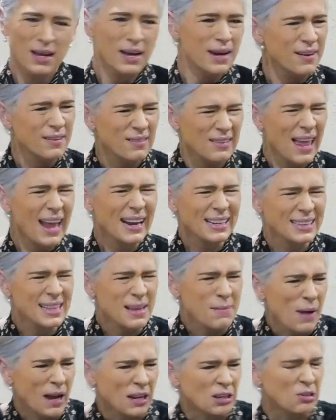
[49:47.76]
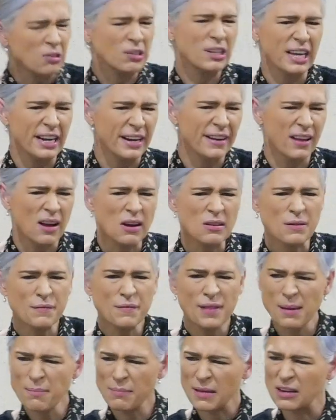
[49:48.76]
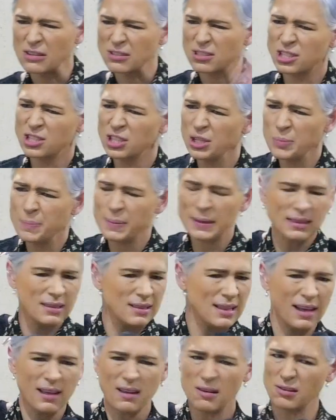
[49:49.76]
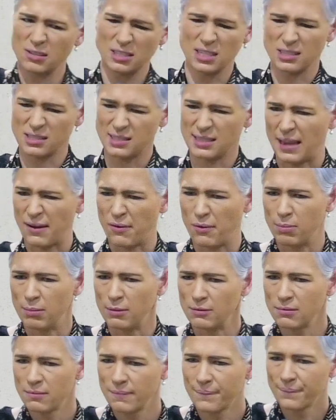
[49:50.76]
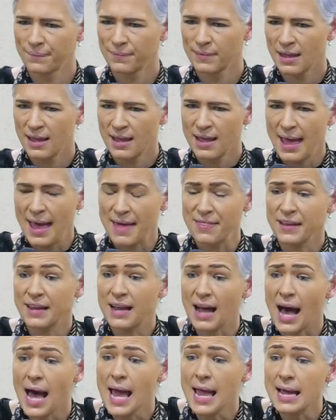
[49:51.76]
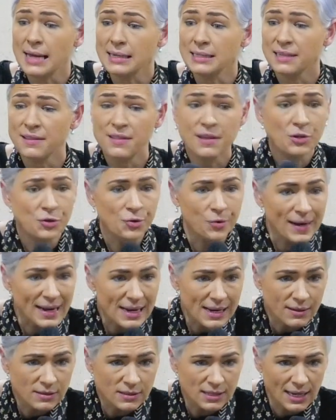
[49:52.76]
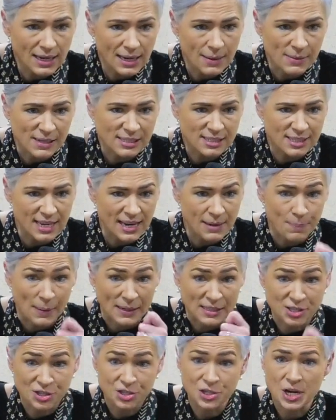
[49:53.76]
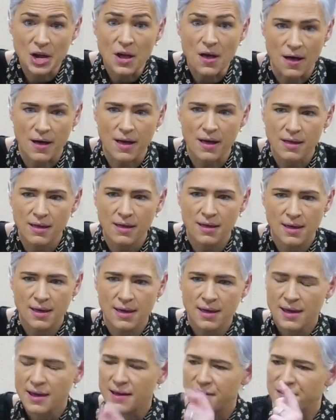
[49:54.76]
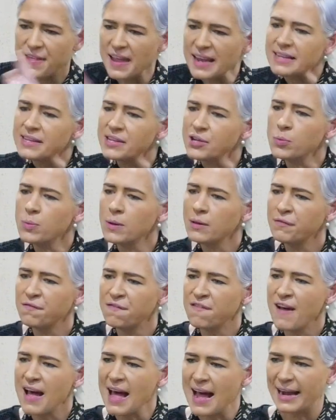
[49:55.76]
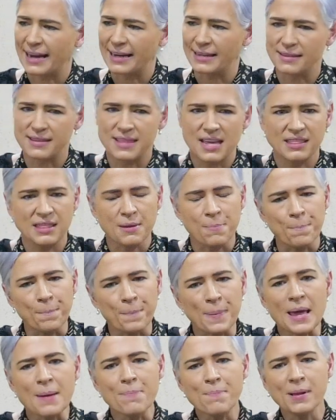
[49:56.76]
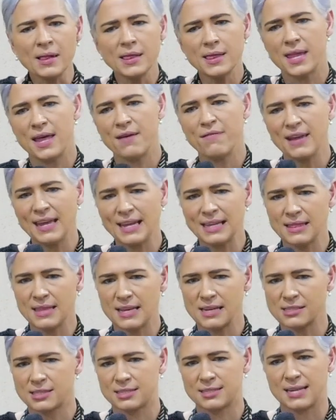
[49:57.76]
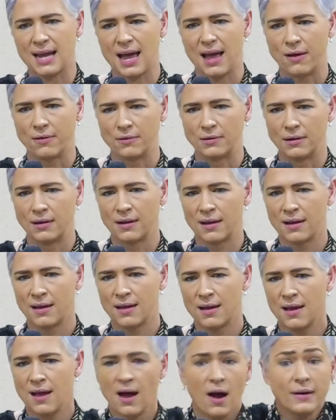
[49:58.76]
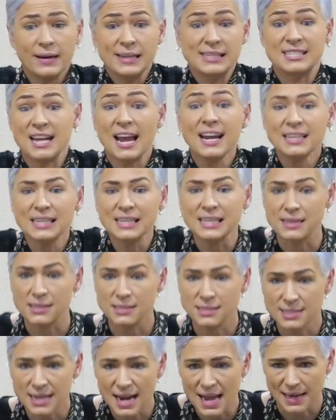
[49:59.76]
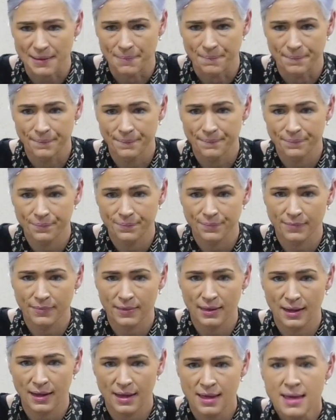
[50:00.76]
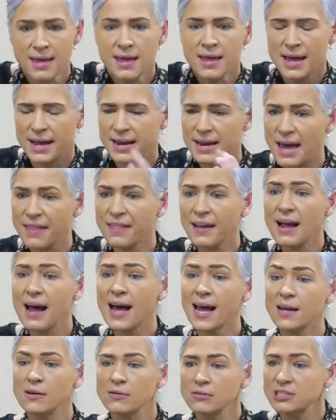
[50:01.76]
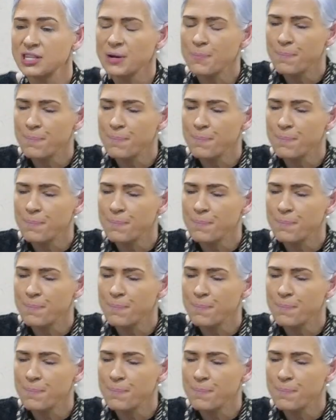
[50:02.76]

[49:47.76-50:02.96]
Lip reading: I don't like them. I can't get along with them. They are stupid. They are just terrible. And the guy under the tree looked at him and said, but sir, then you will find that the people living in this town are exactly the same. Another guy also